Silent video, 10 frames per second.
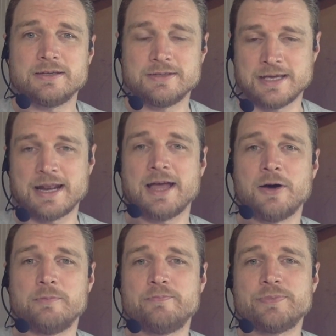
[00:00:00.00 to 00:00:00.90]
get
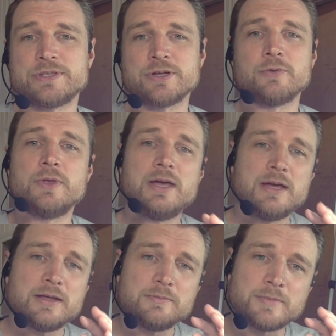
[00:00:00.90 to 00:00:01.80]
help. So
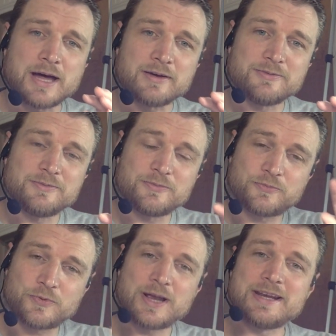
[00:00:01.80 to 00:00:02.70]
my
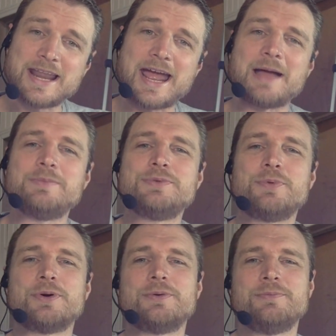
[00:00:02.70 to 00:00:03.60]

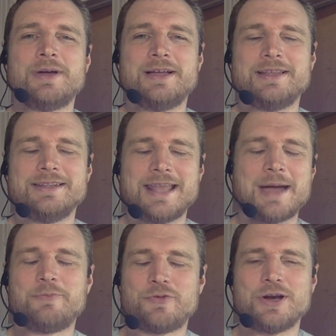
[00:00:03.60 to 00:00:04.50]

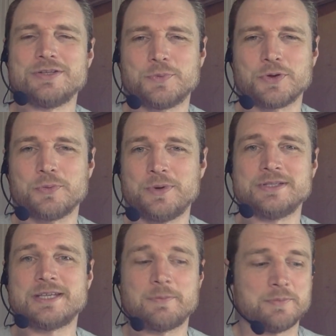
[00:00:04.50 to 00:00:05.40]
lab friends were the
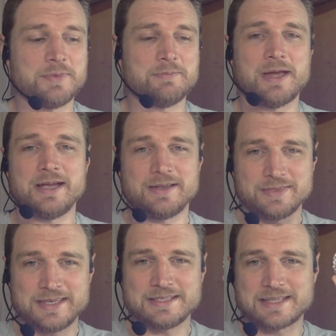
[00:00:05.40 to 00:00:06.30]
ones helping me make
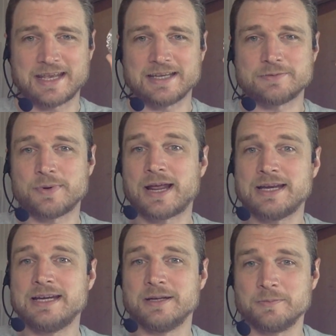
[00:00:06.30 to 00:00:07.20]
these things when I
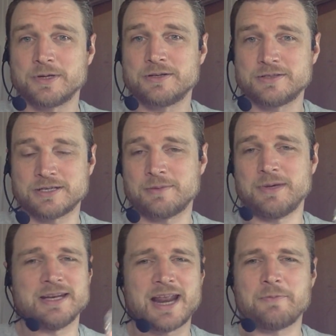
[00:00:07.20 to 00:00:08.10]
needed them to come
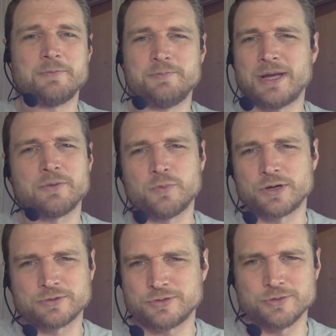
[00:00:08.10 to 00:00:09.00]
in. And I would make
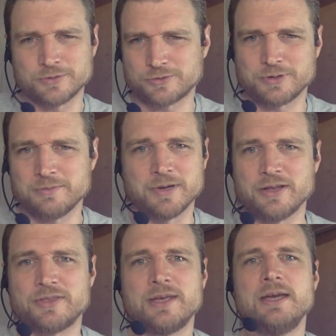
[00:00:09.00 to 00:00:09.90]
1 or 2 or 3 a
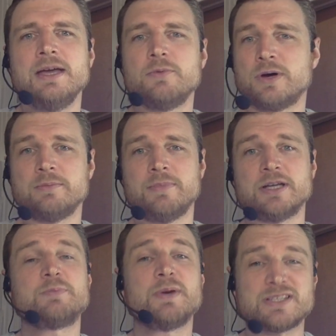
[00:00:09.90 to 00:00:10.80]
month. Wasn't
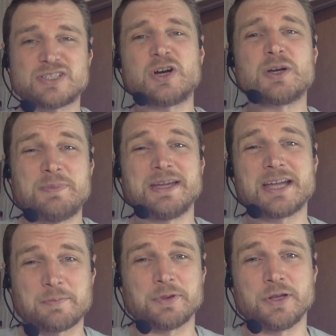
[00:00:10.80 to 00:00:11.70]
much, but it's starting to pick
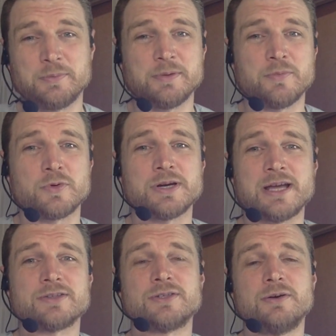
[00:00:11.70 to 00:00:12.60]
up a little bit more
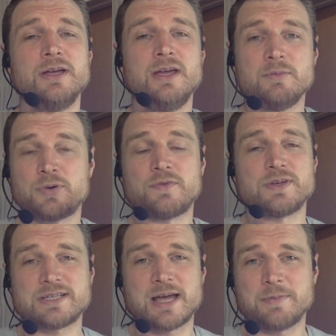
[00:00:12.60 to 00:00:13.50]
now. So
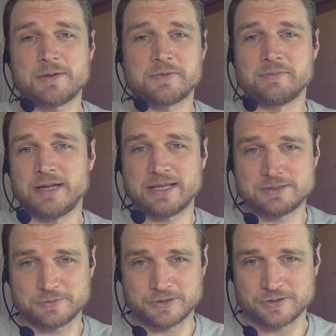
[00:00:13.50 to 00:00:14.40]
perfect timing. I've been
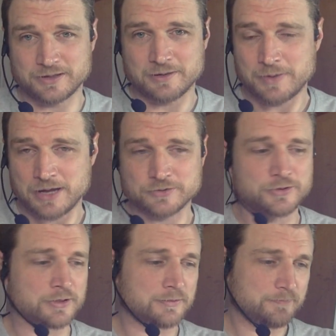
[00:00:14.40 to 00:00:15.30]
blessed with a
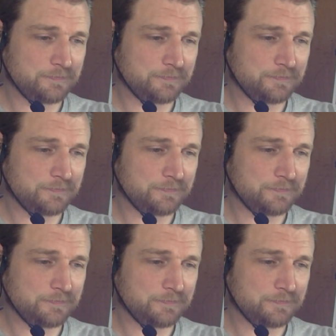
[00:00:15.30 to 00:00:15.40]
BioStar.